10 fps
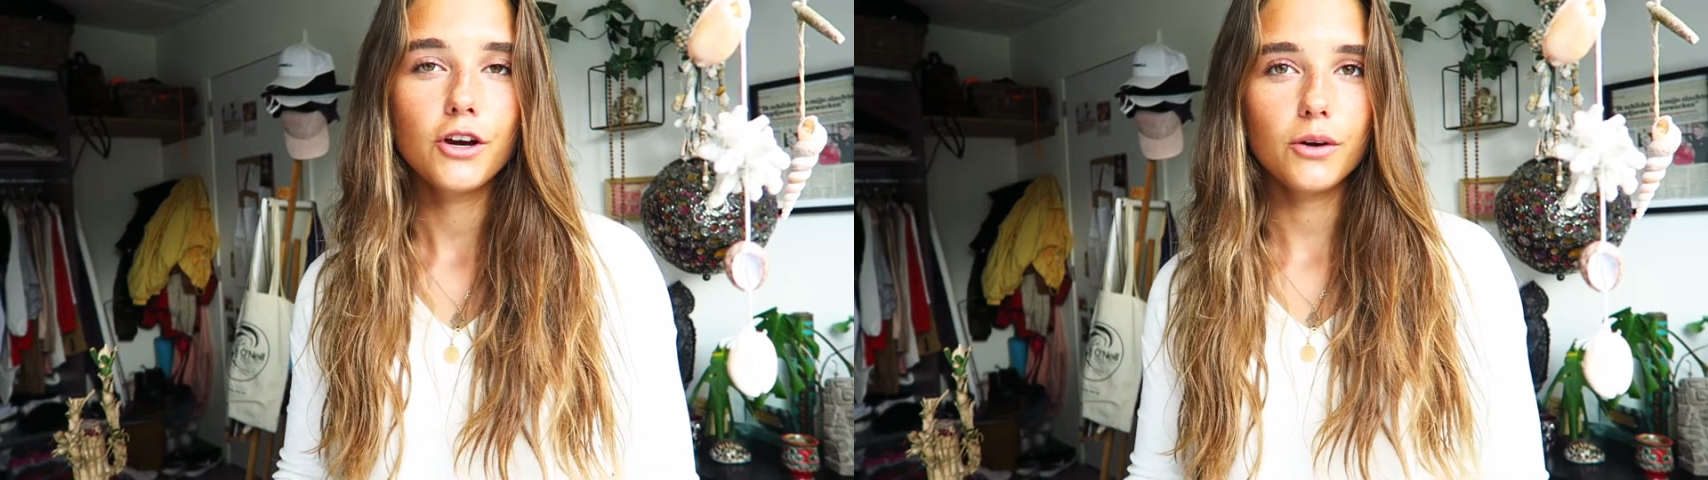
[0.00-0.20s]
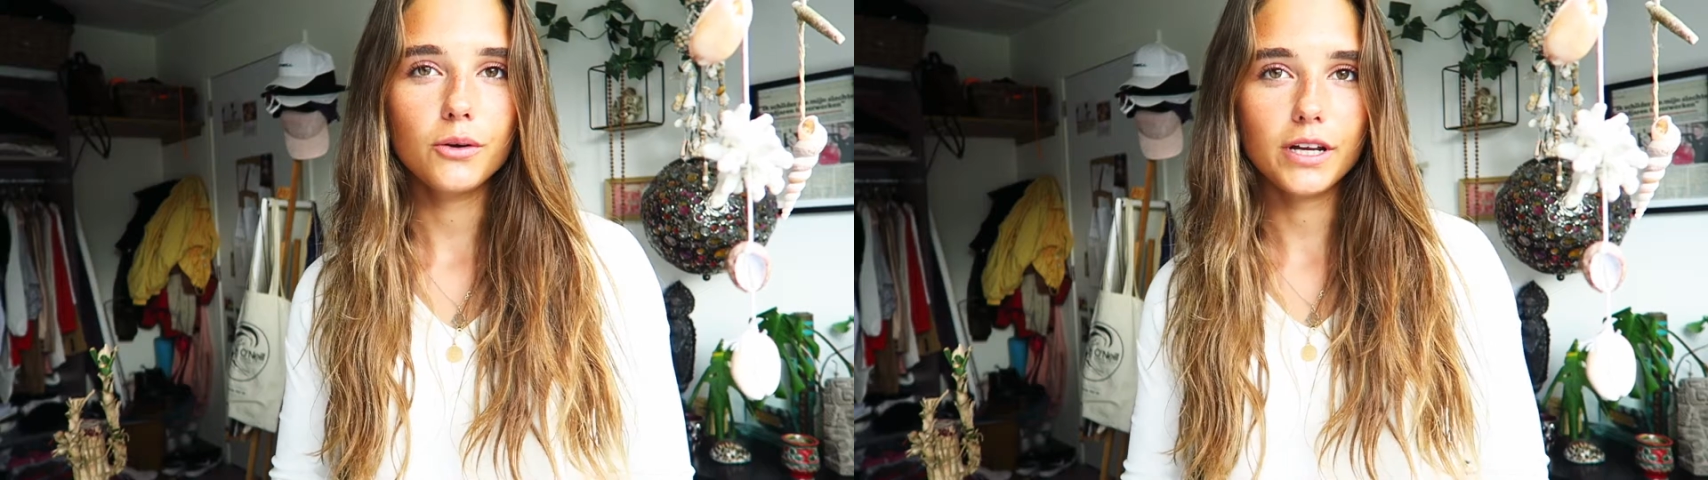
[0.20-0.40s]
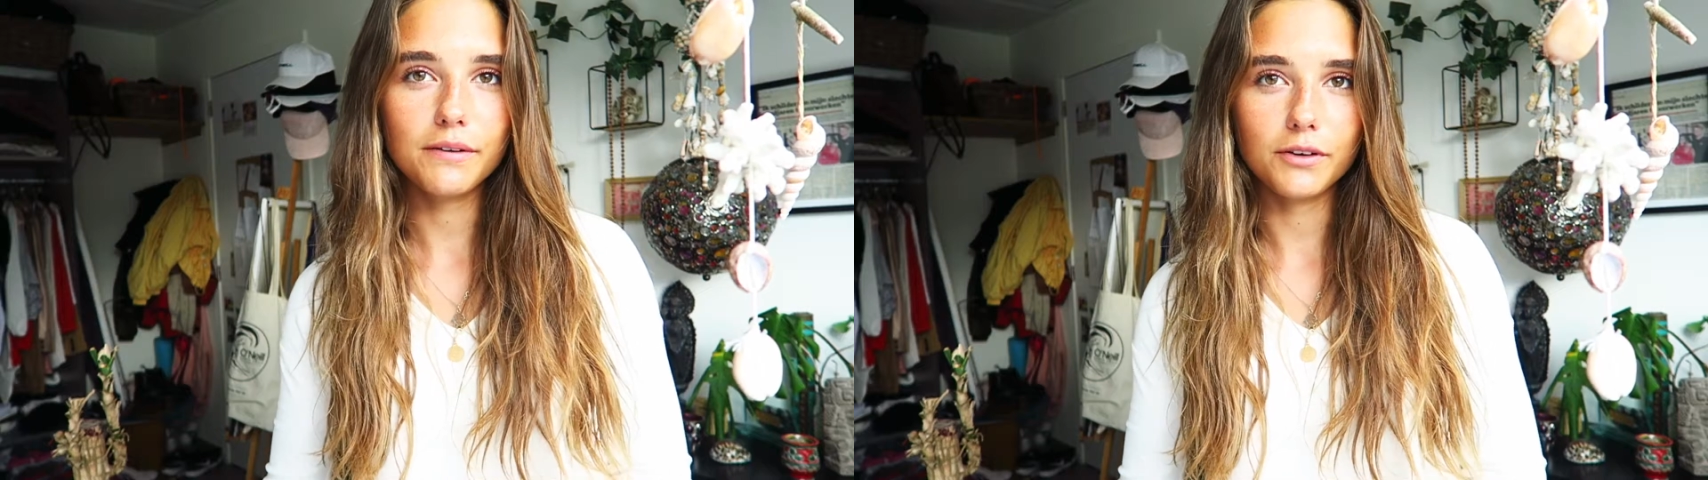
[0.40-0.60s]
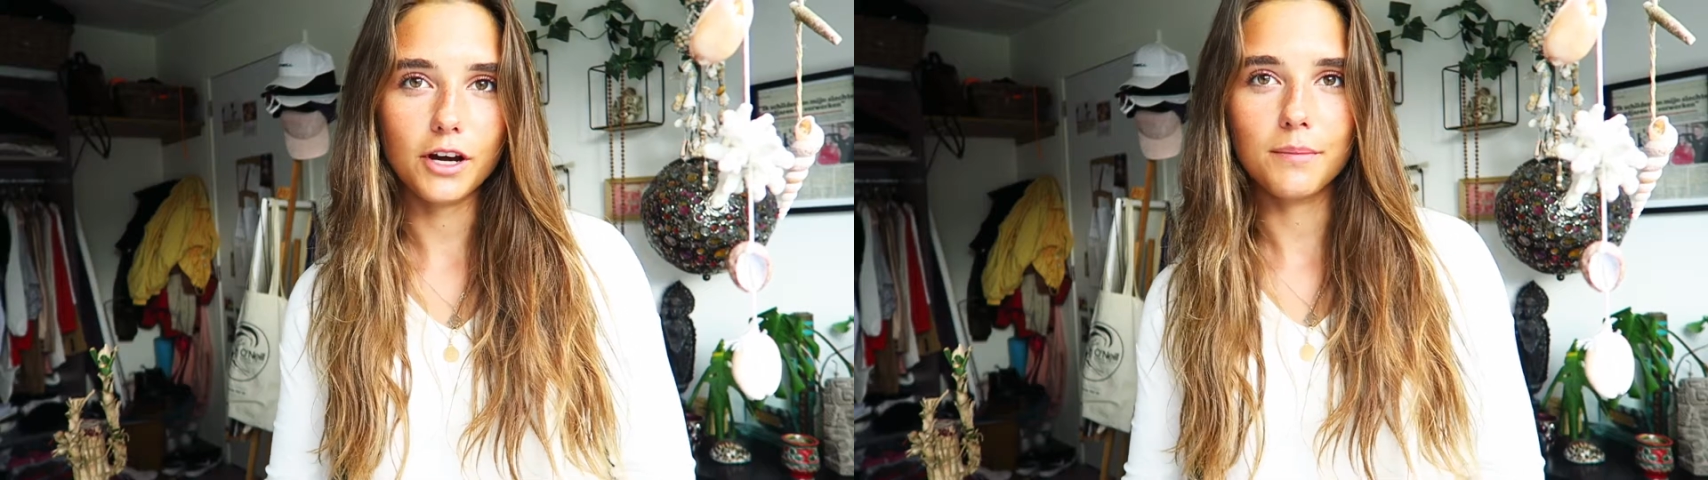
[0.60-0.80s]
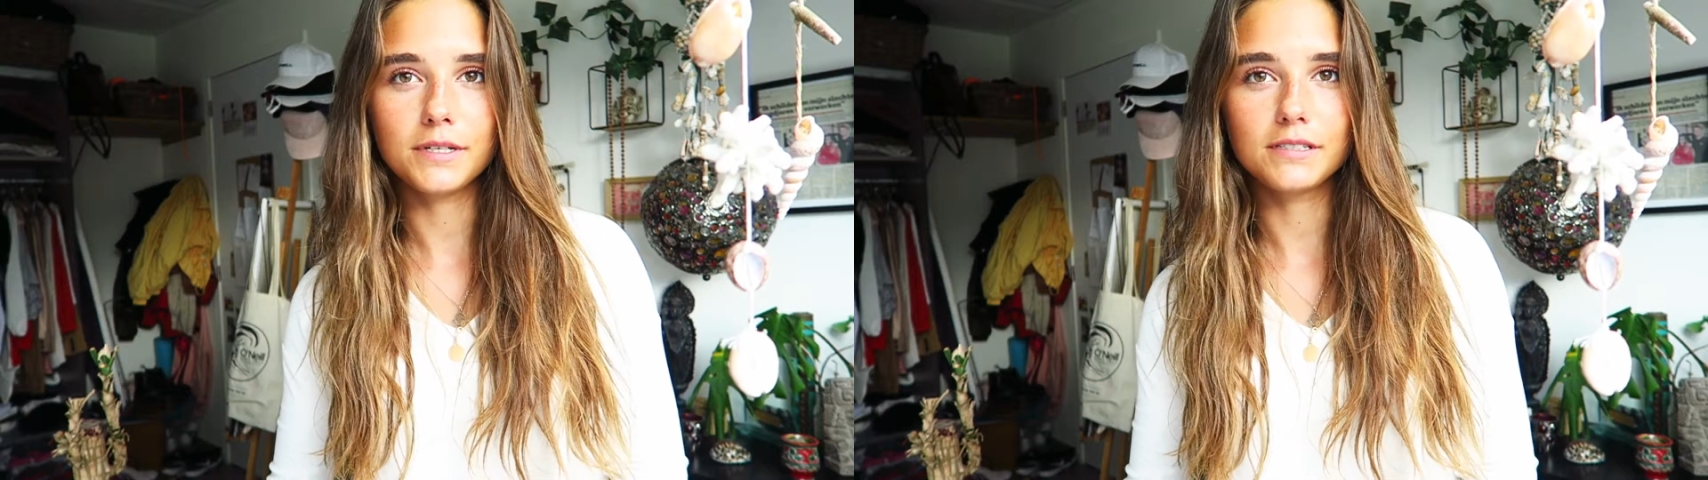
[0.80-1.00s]
or give a
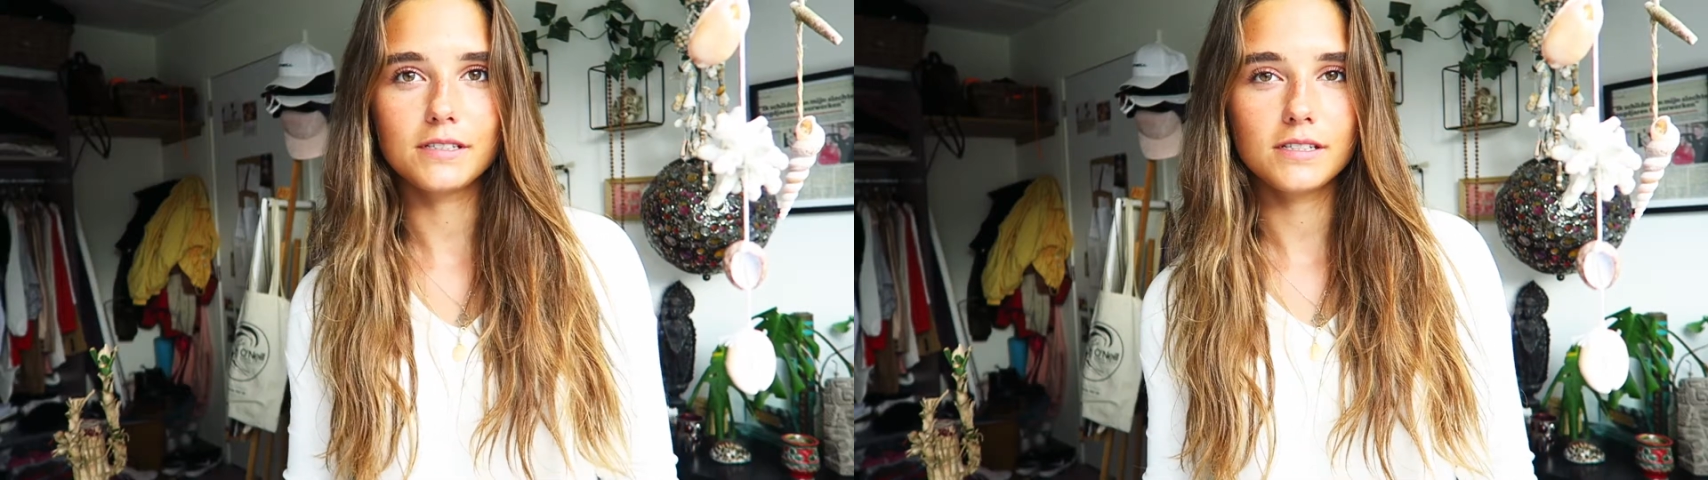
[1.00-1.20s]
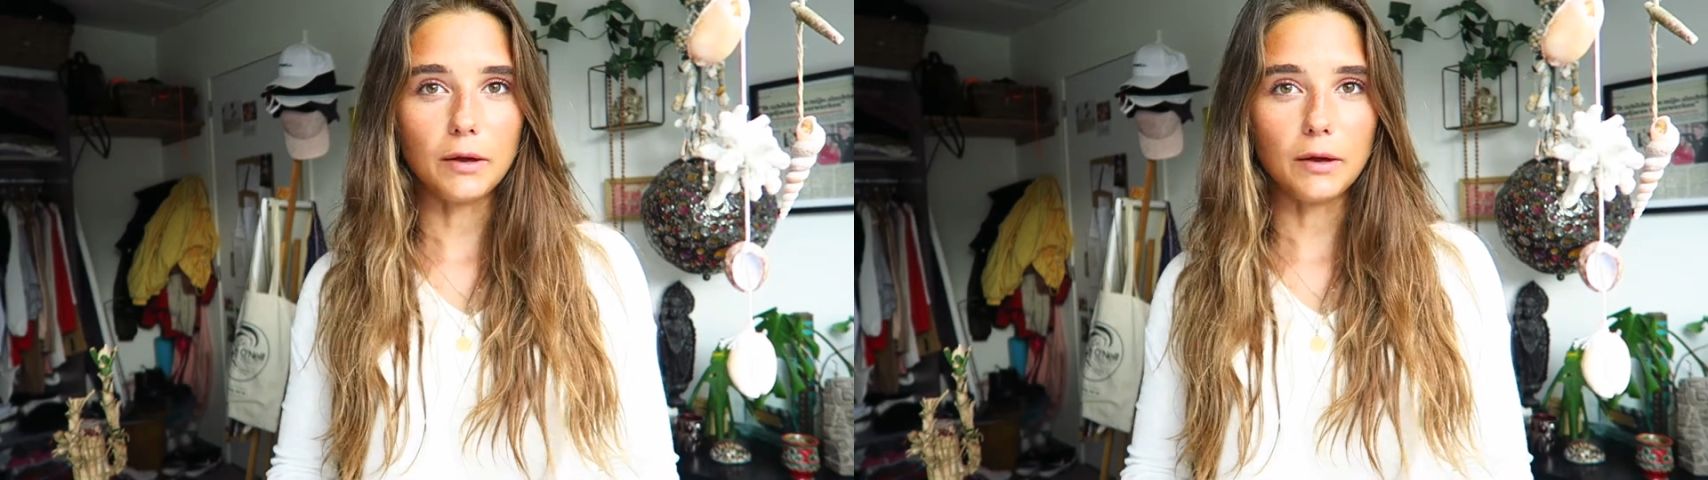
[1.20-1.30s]
comment.